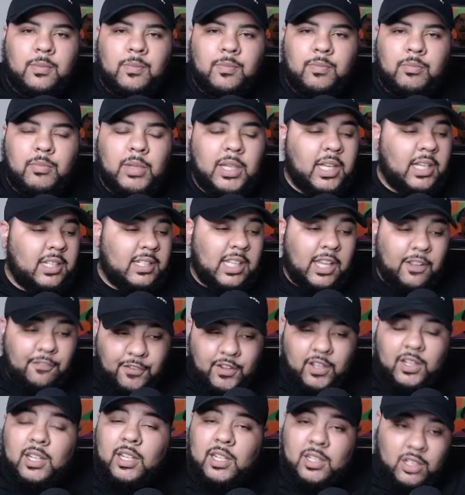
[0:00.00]
because they
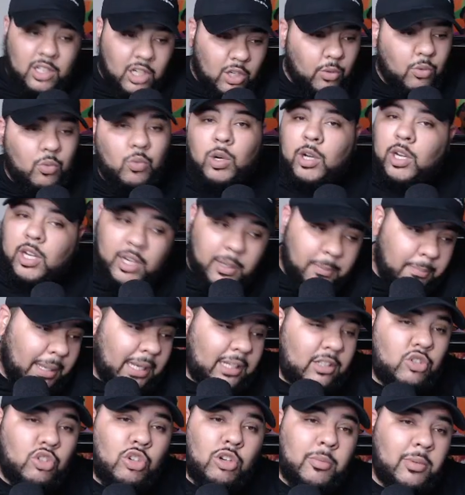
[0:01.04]
fit, no, we're getting back
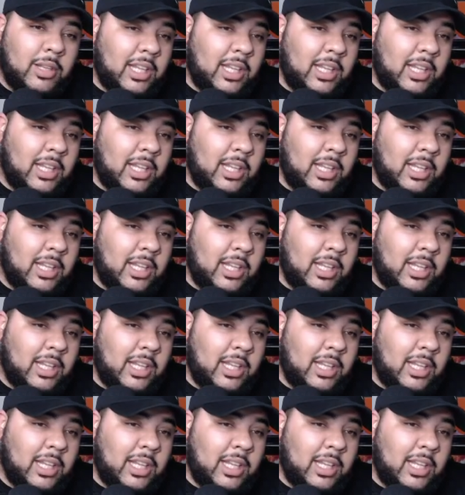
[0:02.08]
to normal